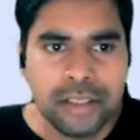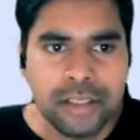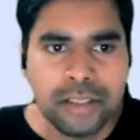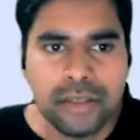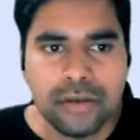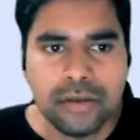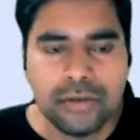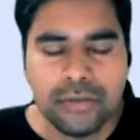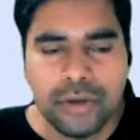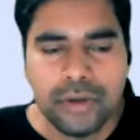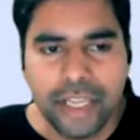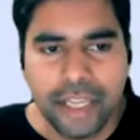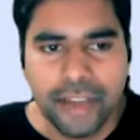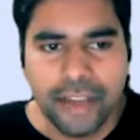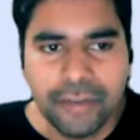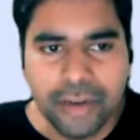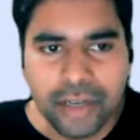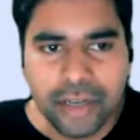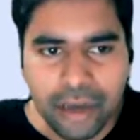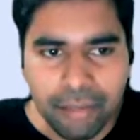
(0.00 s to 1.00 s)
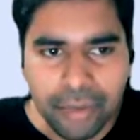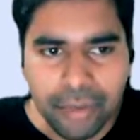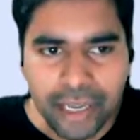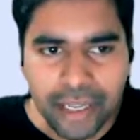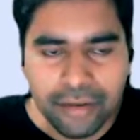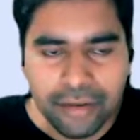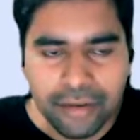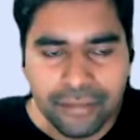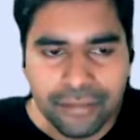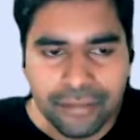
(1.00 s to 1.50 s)
So
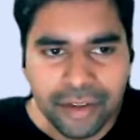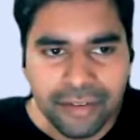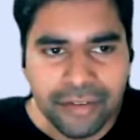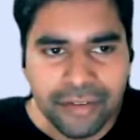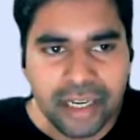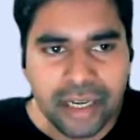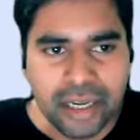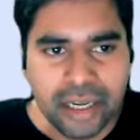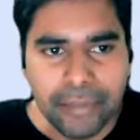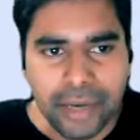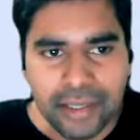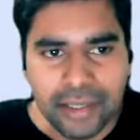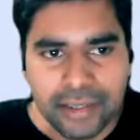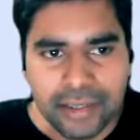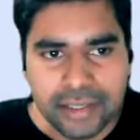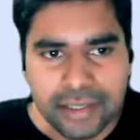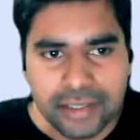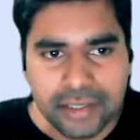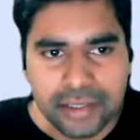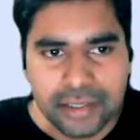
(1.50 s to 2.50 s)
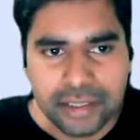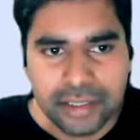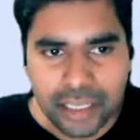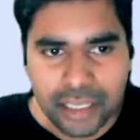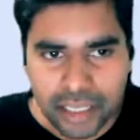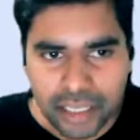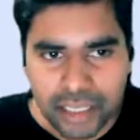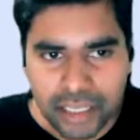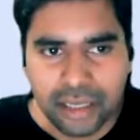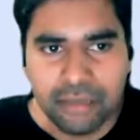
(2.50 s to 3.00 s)
when we combine this
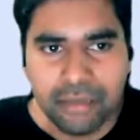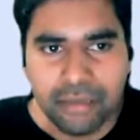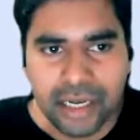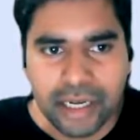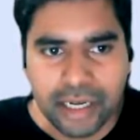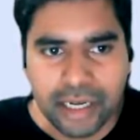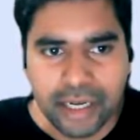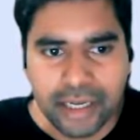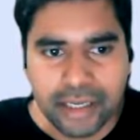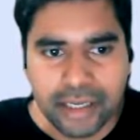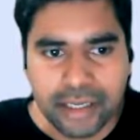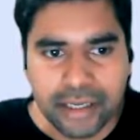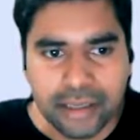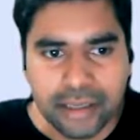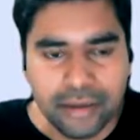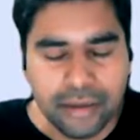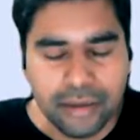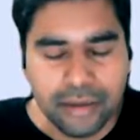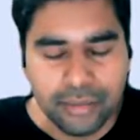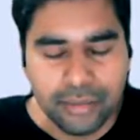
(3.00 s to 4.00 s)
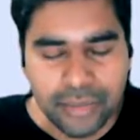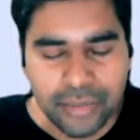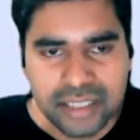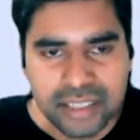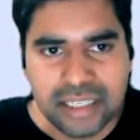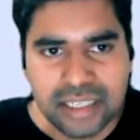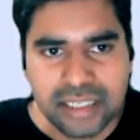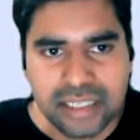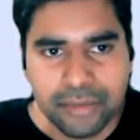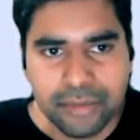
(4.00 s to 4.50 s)
technical metadata,
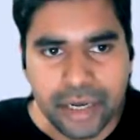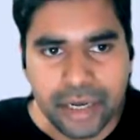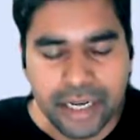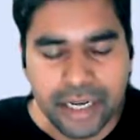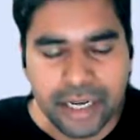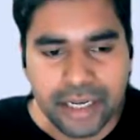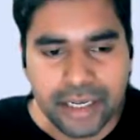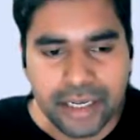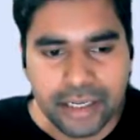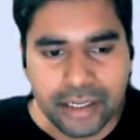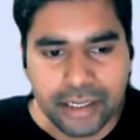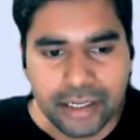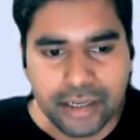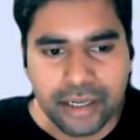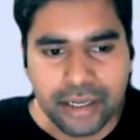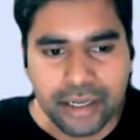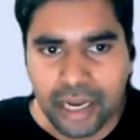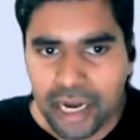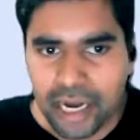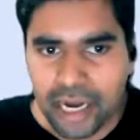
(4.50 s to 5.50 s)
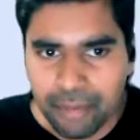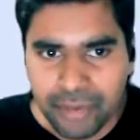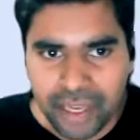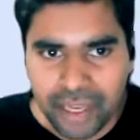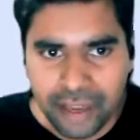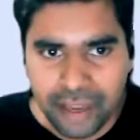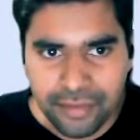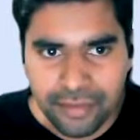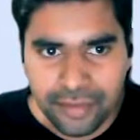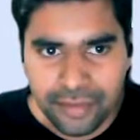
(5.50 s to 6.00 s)
business metadata, and
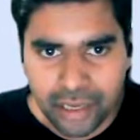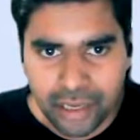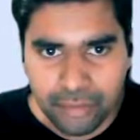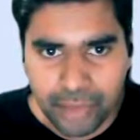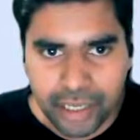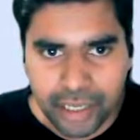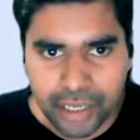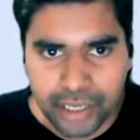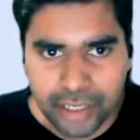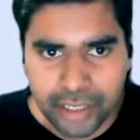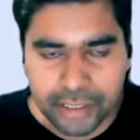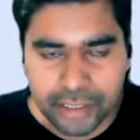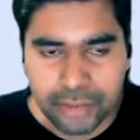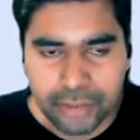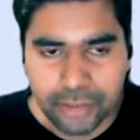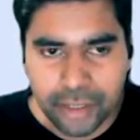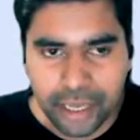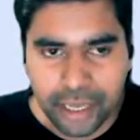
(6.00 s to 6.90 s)
behavior metadata